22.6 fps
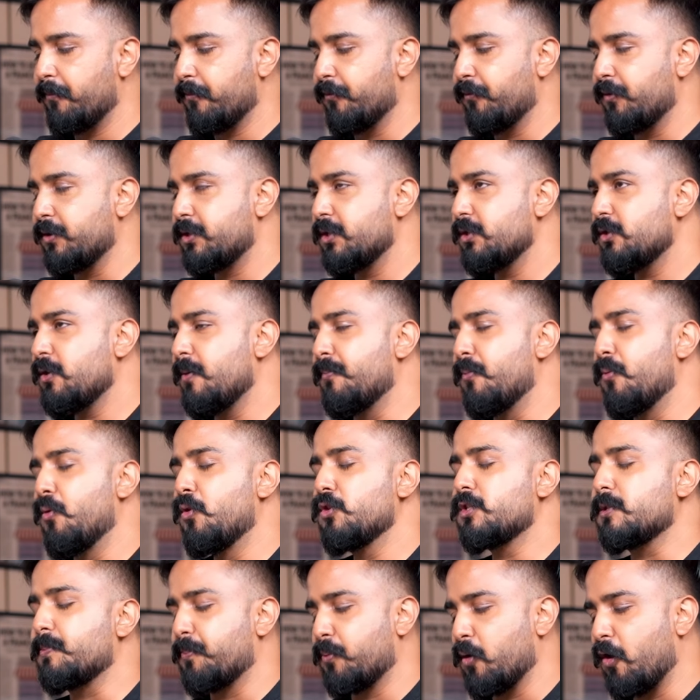Which is your
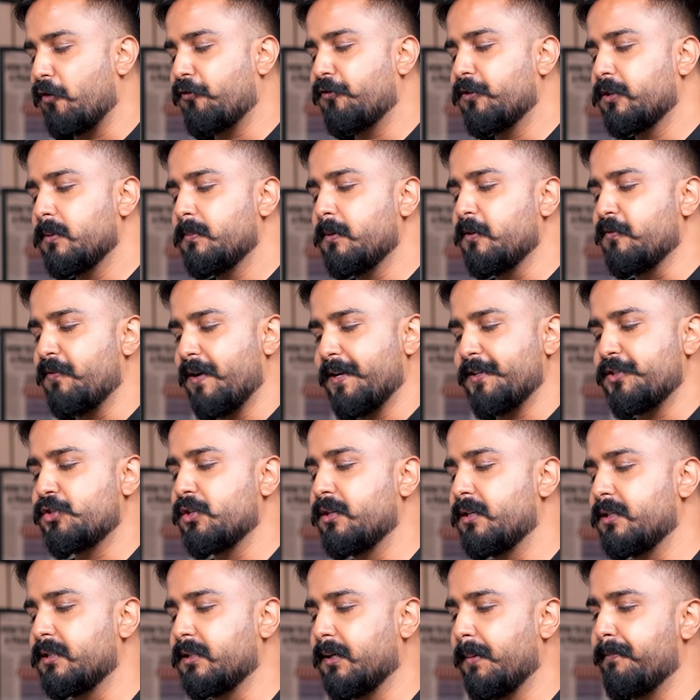most profitable
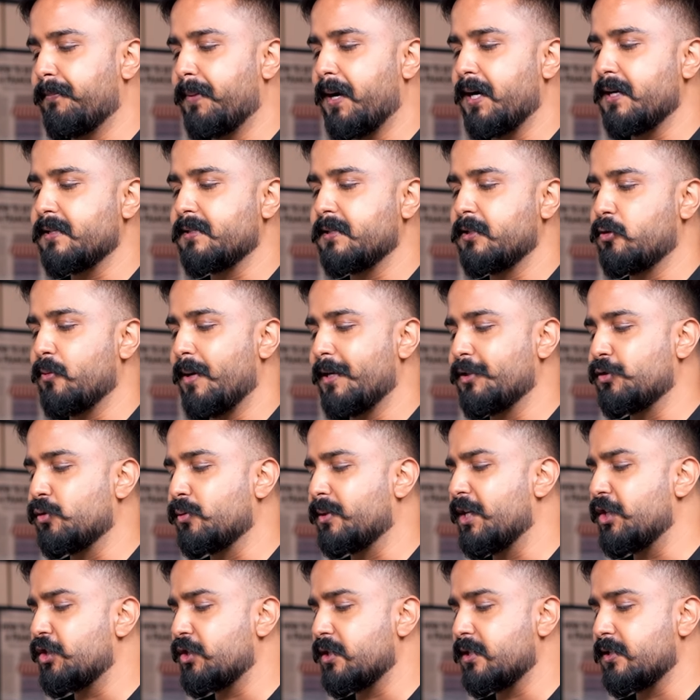venture in comparison to
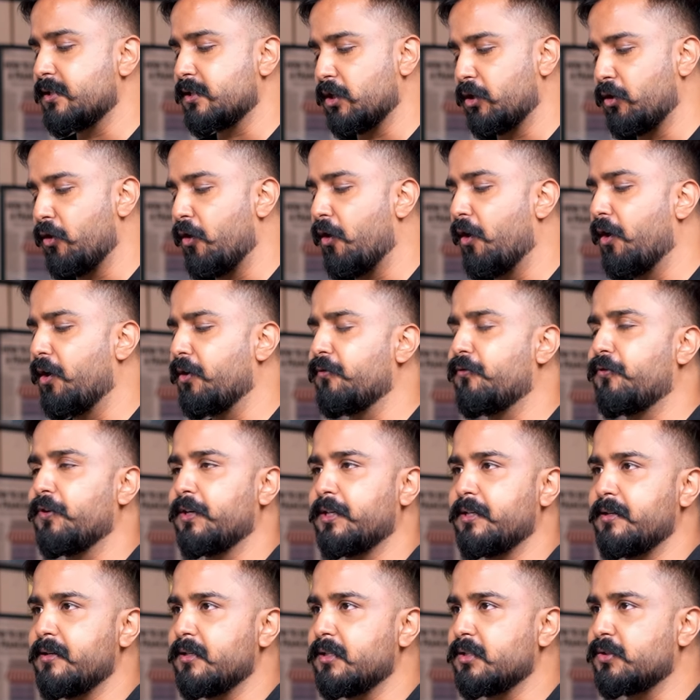education, salon,
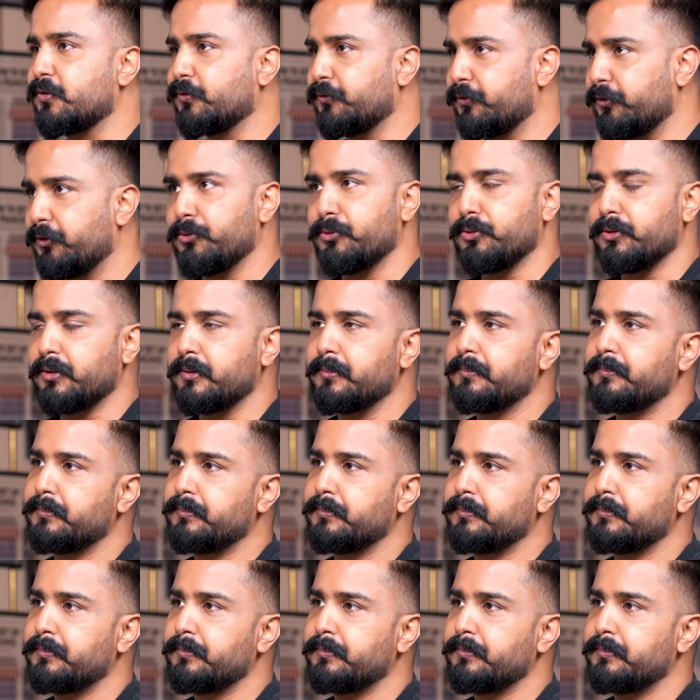fitness, food?